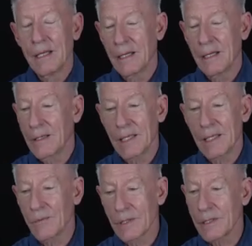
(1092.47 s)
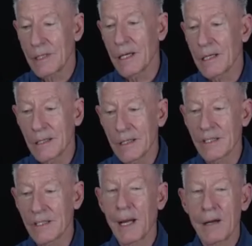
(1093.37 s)
Ian was a young,
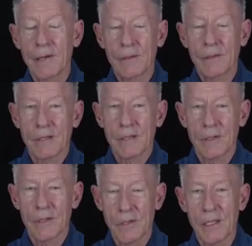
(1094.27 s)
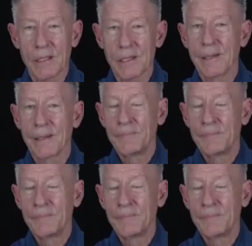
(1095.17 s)
aspiring writer in those days,